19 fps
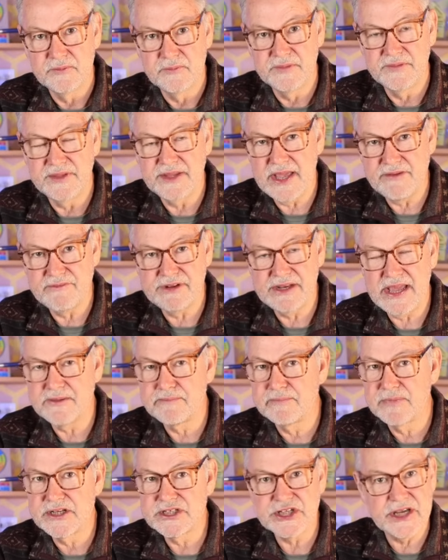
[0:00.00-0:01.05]
when they haven't
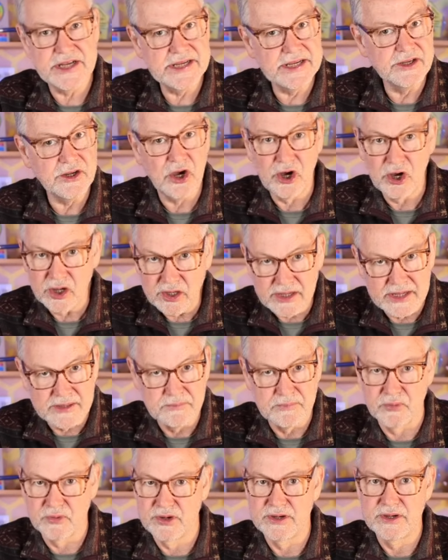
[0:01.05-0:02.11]
had much honey at all
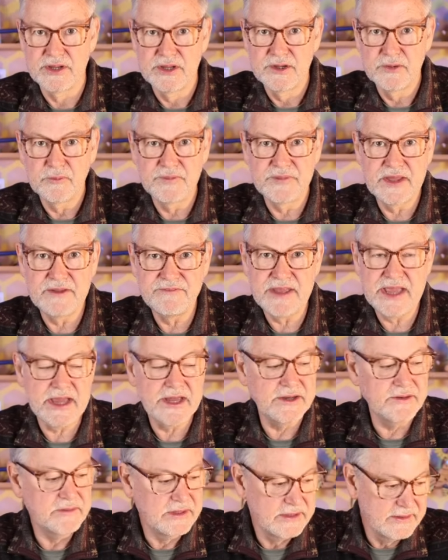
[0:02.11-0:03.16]
on board, when they've
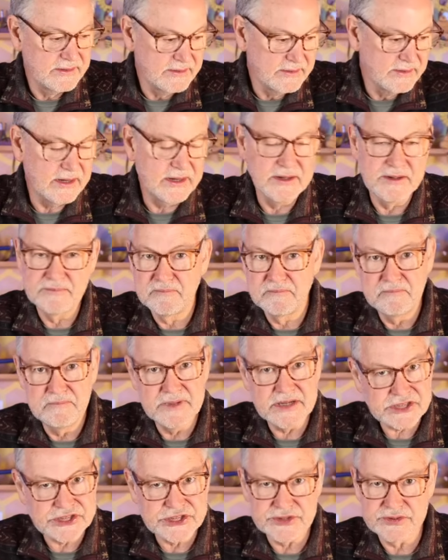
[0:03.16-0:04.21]
had a
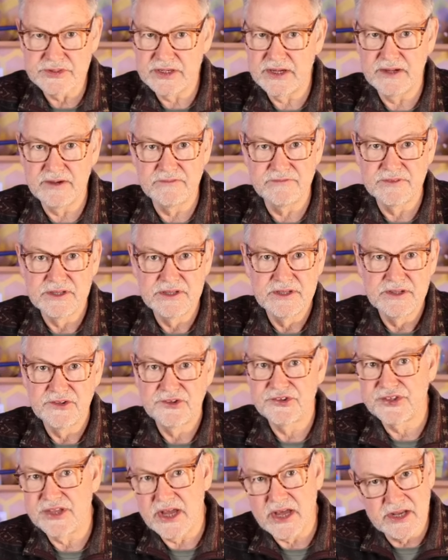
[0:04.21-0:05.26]
mixture of
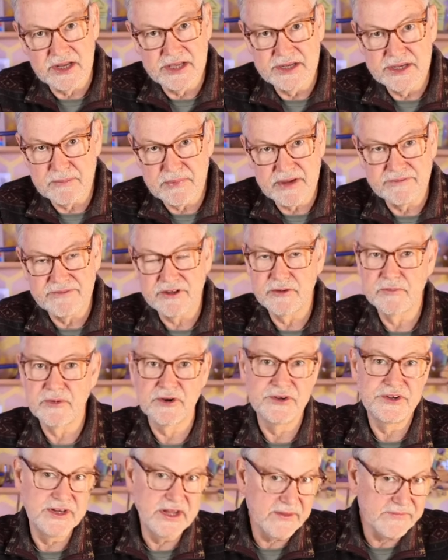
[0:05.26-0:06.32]
solid above them
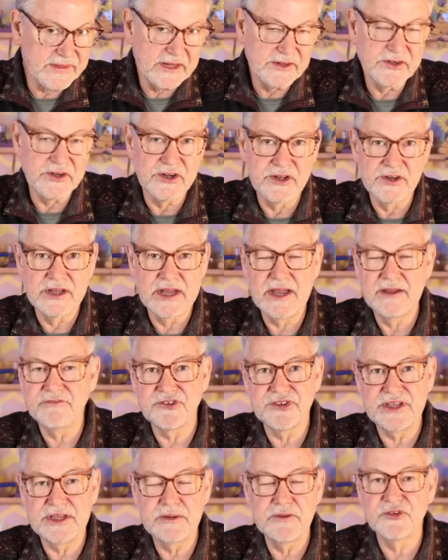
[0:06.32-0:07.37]
or nothing at all. I've
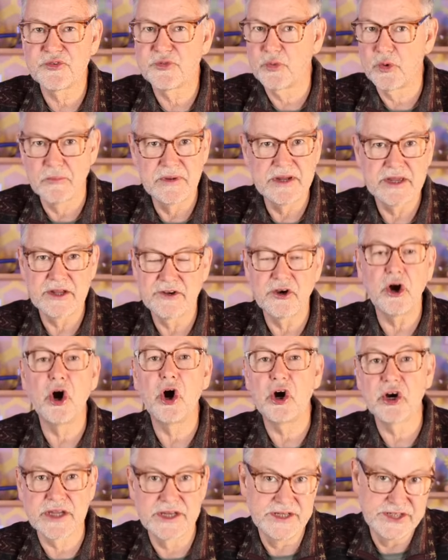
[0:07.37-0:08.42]
seen swarming under
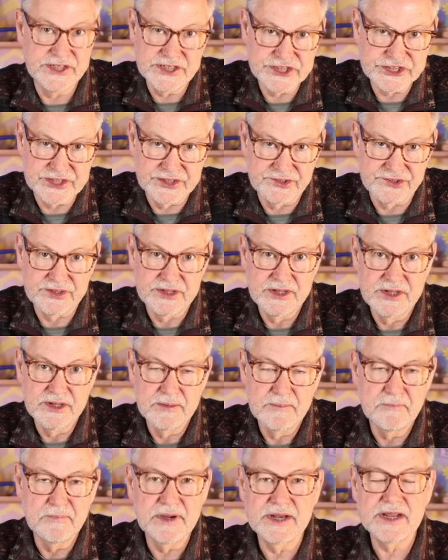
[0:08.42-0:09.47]
all conditions.
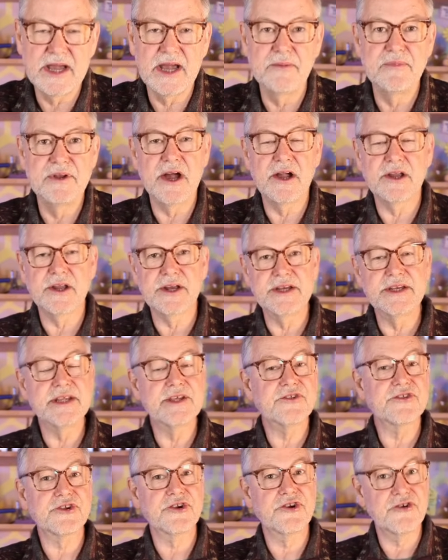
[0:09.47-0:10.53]
But I'm not going to
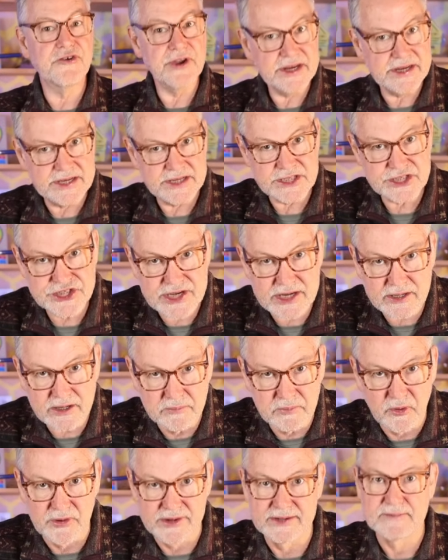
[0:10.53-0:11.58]
discredit
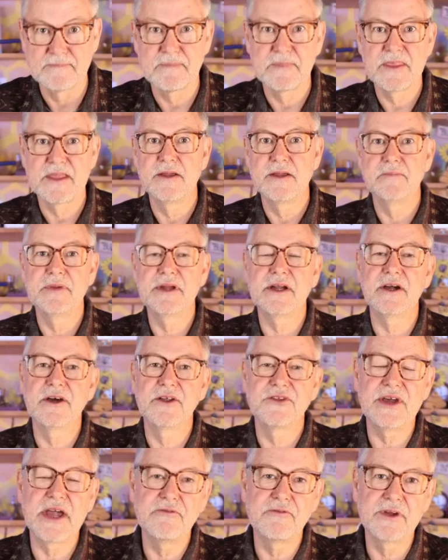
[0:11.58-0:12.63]
checkerboarding
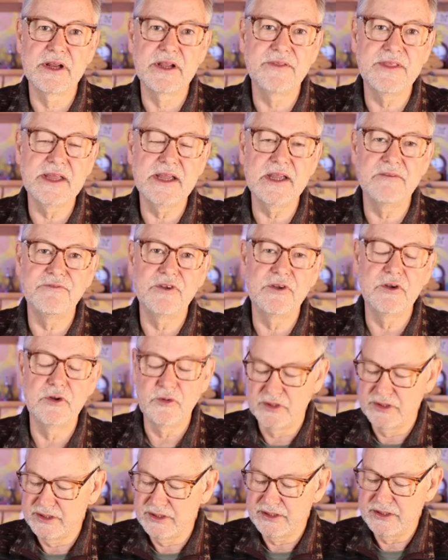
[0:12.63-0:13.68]
because I really think if
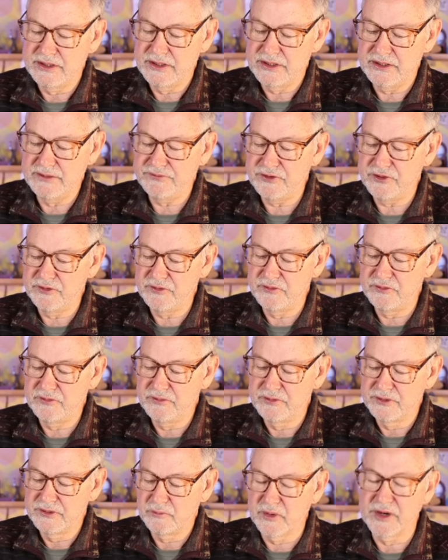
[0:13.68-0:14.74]

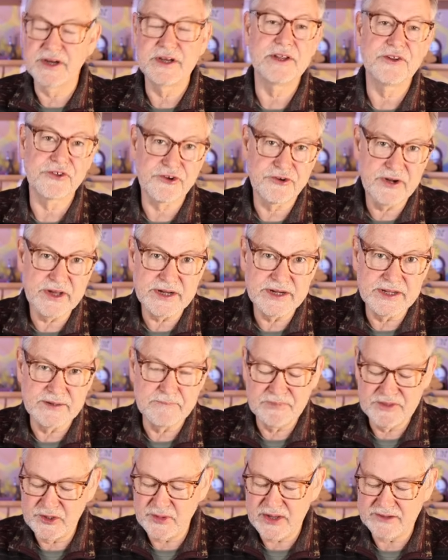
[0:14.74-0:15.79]
you want to discredit
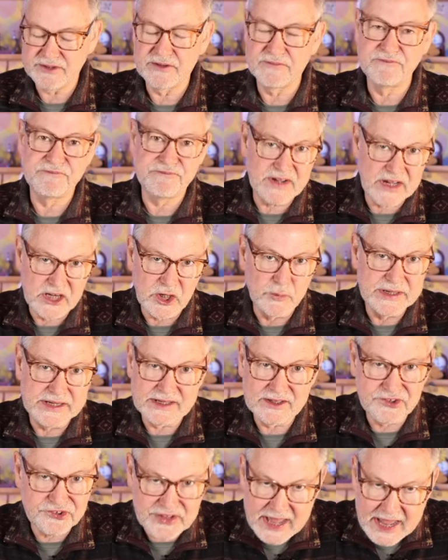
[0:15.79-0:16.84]
it, you have to follow it
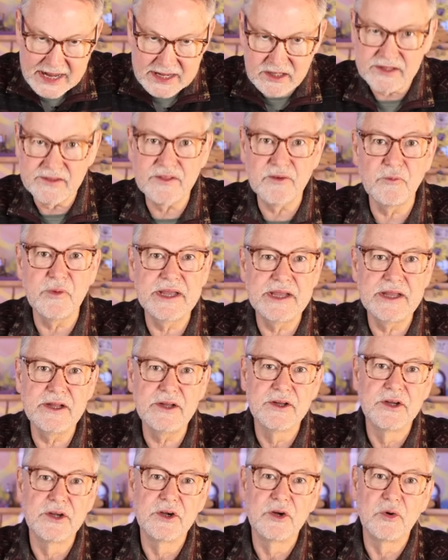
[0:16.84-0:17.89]
exactly the
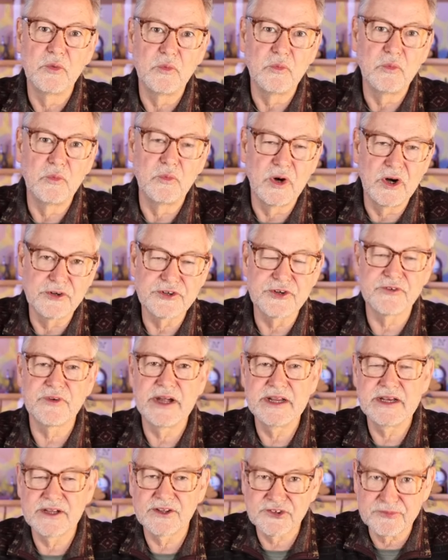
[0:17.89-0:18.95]
way Walter
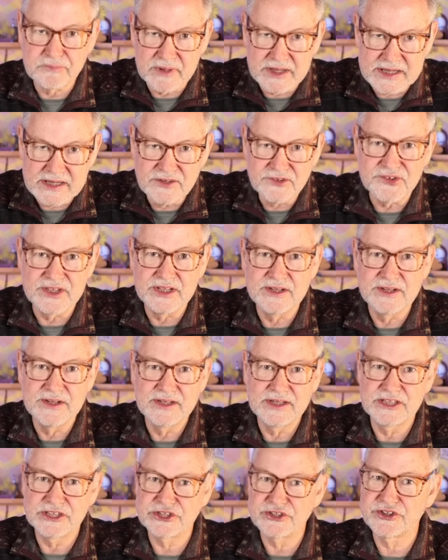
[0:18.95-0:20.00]
Wright explains it,
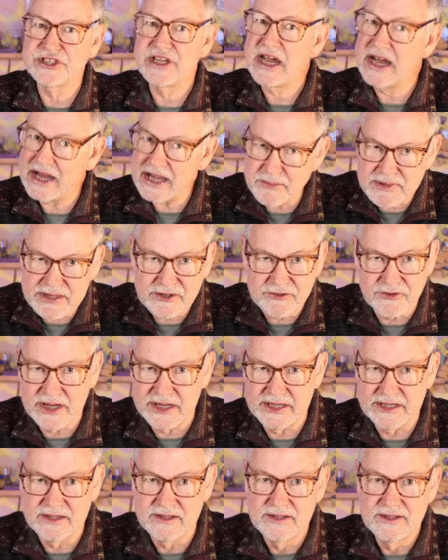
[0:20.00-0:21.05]
get your timing
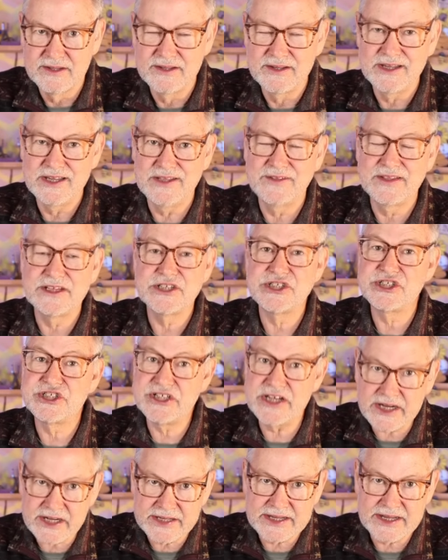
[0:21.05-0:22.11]
right, and then
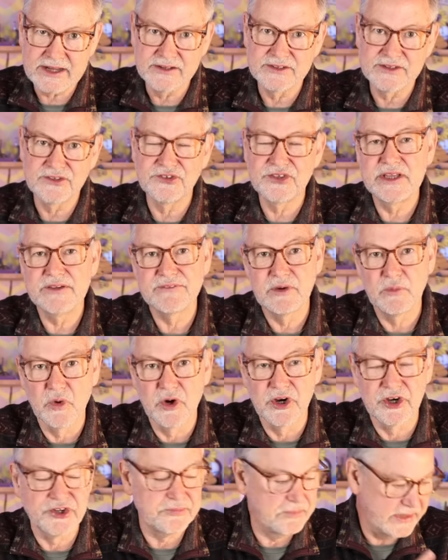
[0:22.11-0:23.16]
check it out to see if it
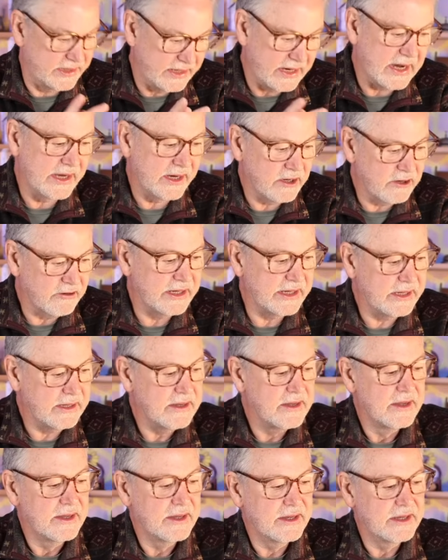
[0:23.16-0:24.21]
works. But I agree,
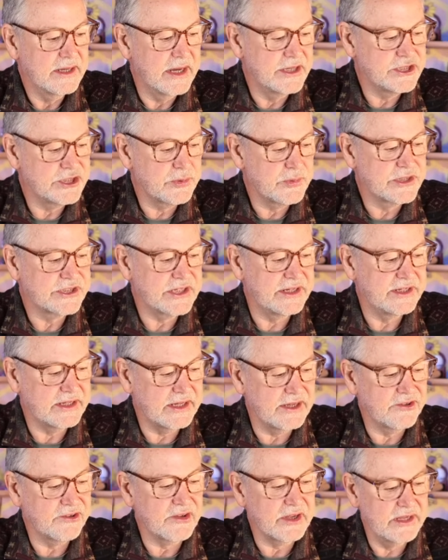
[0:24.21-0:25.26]
George, it
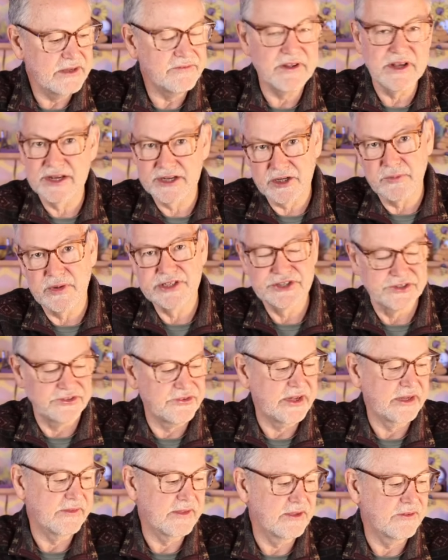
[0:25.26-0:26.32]
does leave a lot of questions
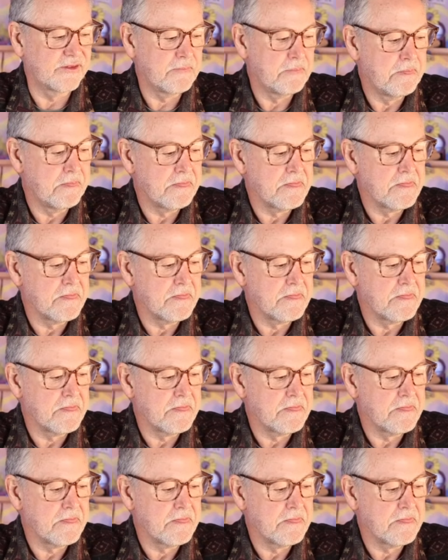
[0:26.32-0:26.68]
like this.